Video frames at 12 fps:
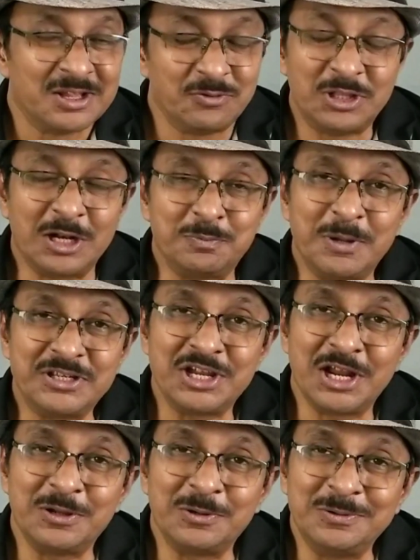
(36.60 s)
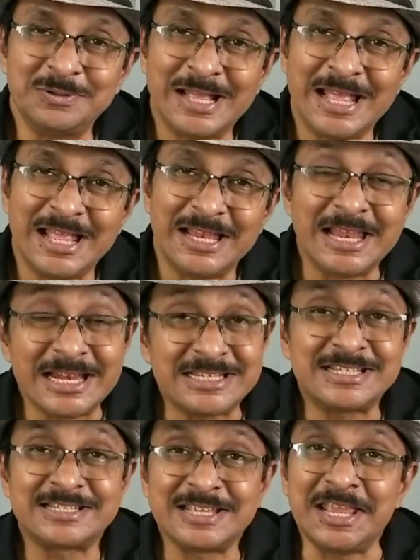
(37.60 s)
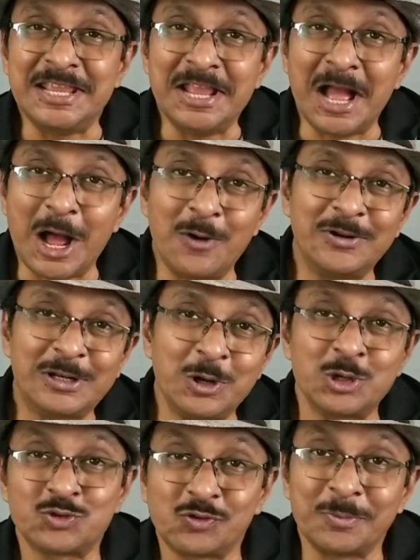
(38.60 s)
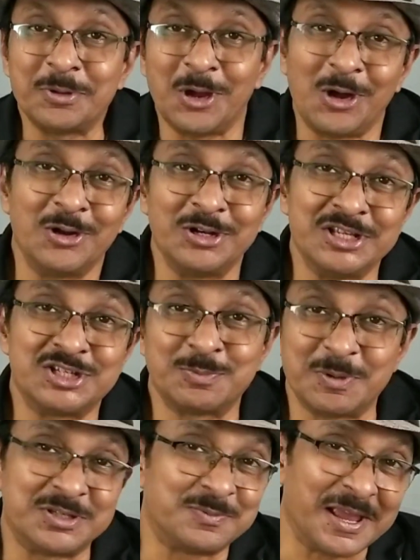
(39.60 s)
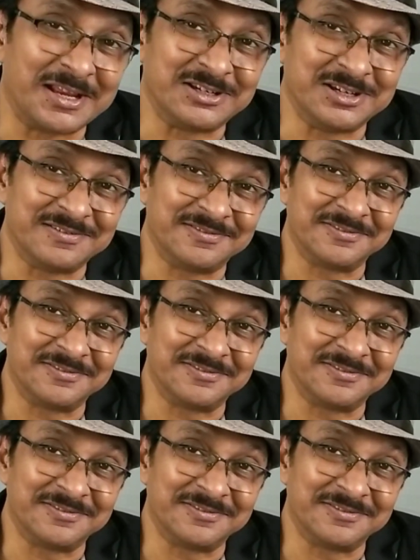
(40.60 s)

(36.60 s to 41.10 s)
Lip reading: without much ado, let us see how it looks from the audience perspective.